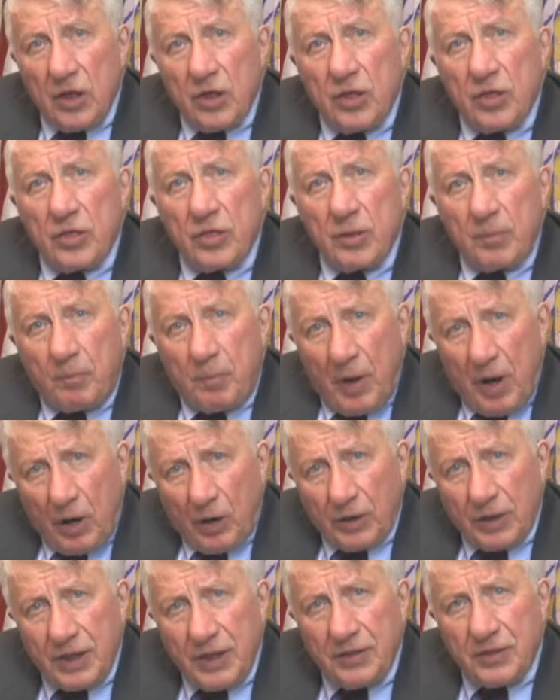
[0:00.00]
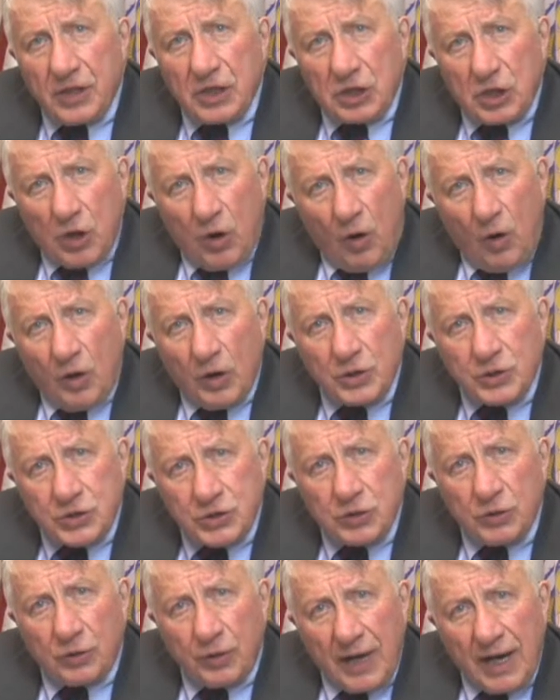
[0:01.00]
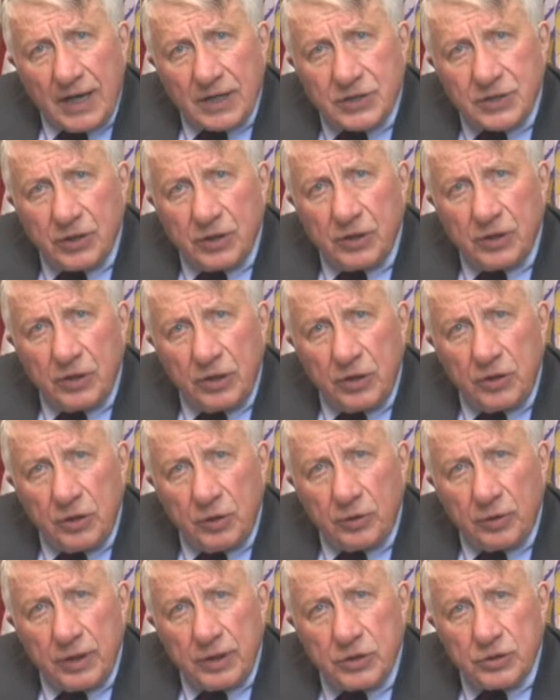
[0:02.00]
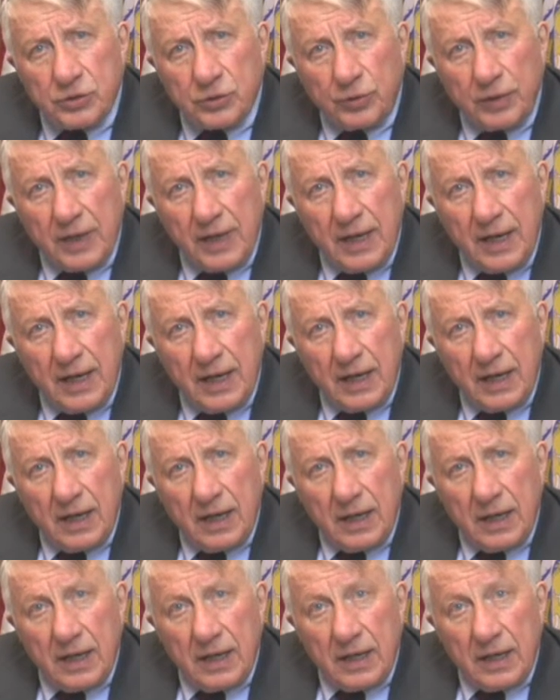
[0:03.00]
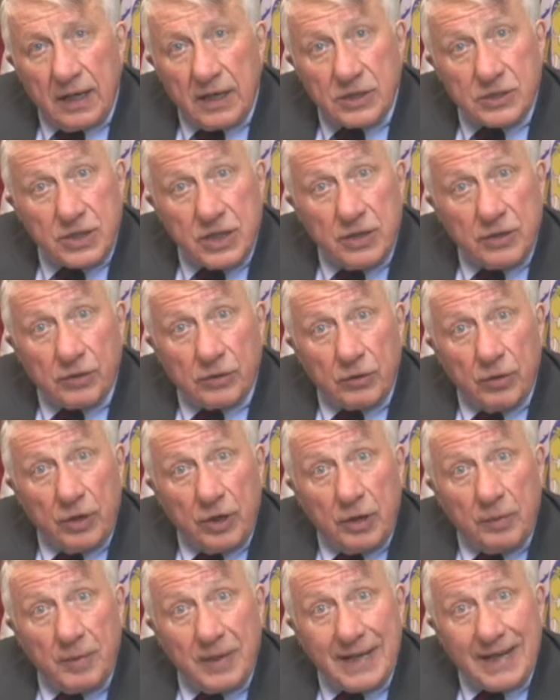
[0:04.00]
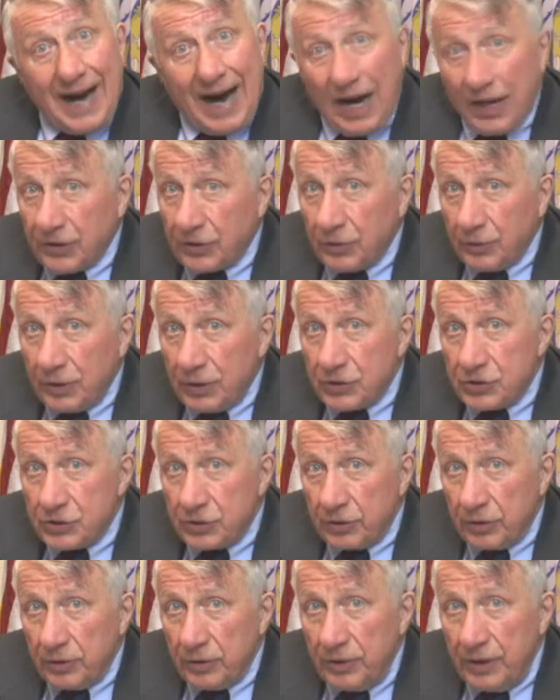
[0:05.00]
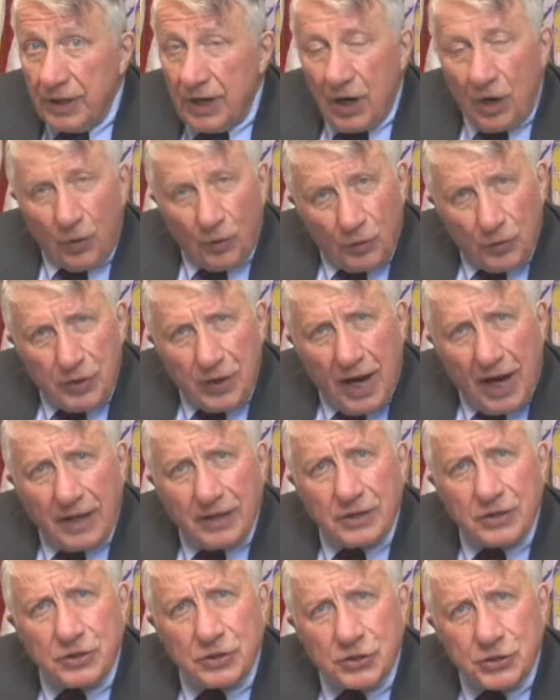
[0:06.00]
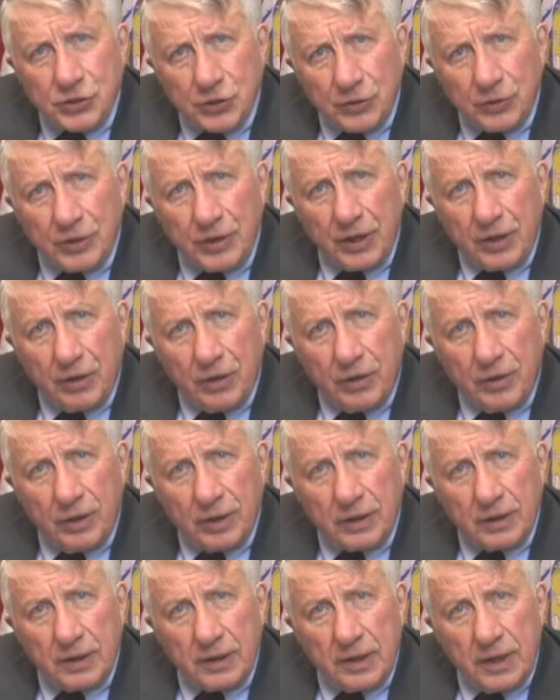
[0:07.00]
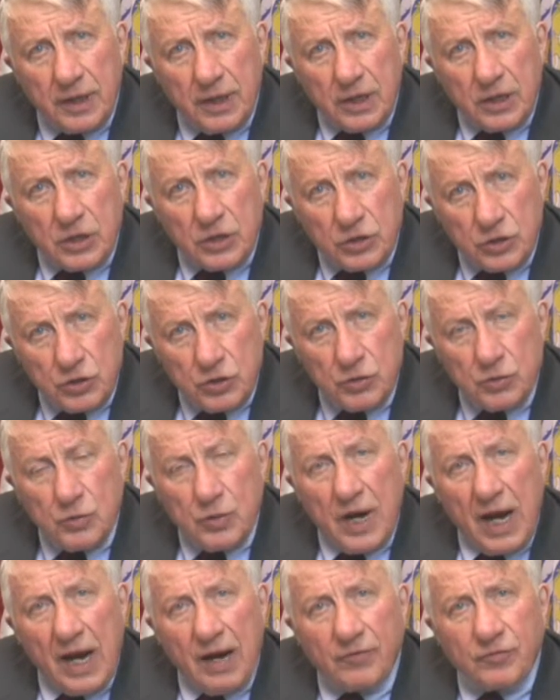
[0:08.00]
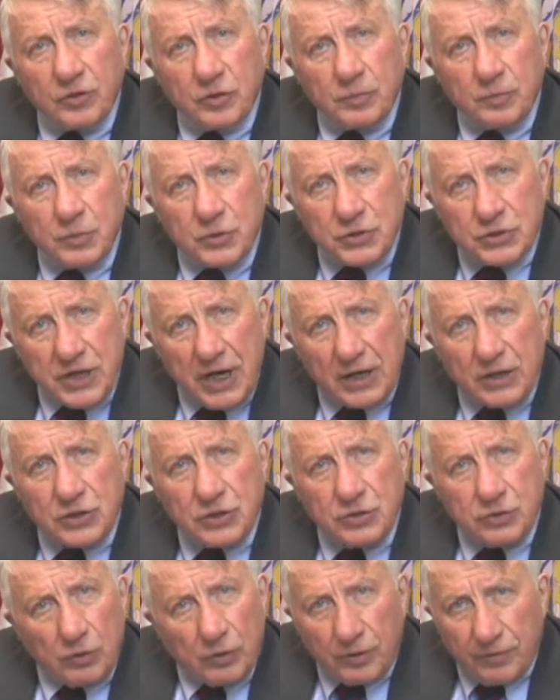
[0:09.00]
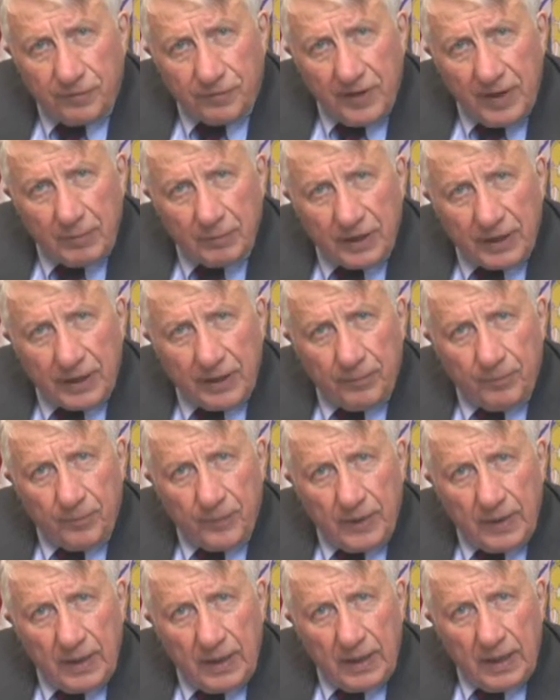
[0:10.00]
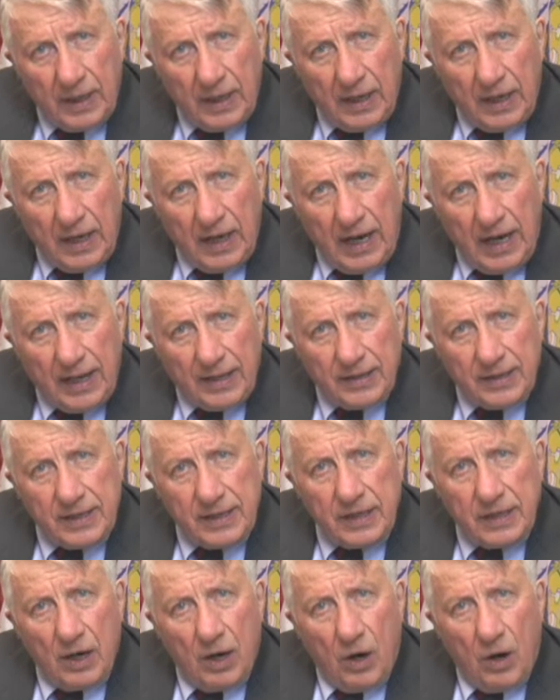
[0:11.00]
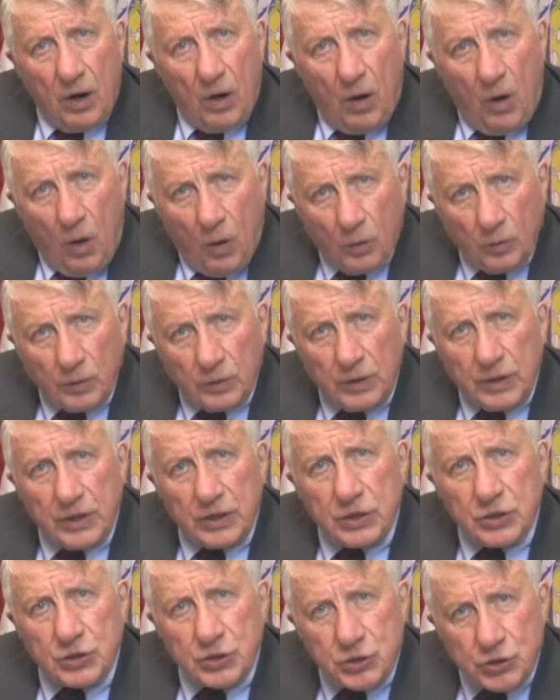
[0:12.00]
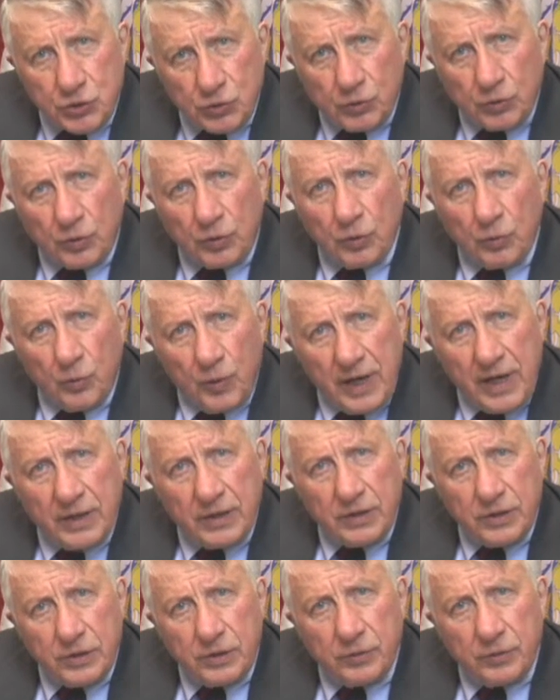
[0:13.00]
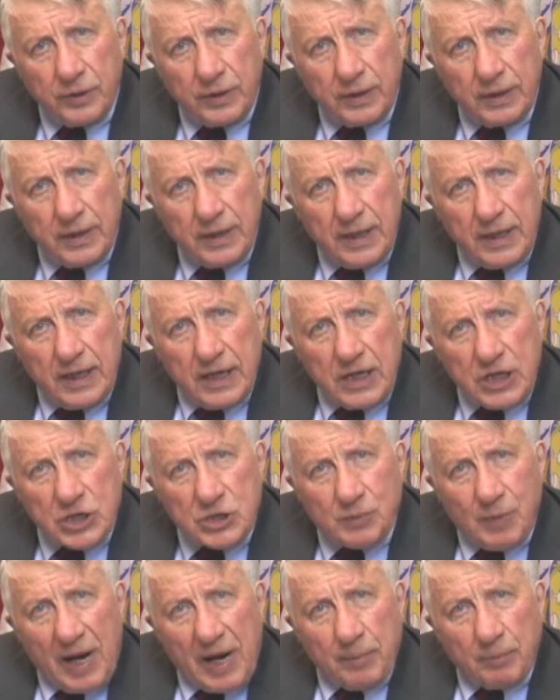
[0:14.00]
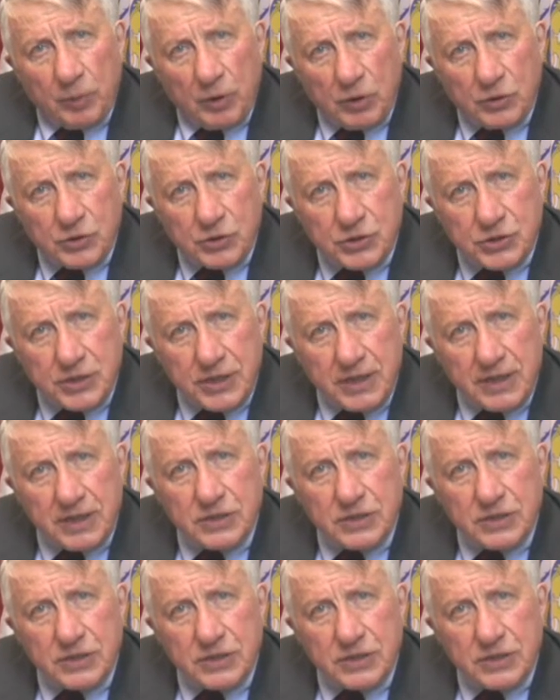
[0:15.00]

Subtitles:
the party that caused your accident and your injury is either going to be underinsured or not insured at all. You have to protect your family, and the only sure way to do it is by purchasing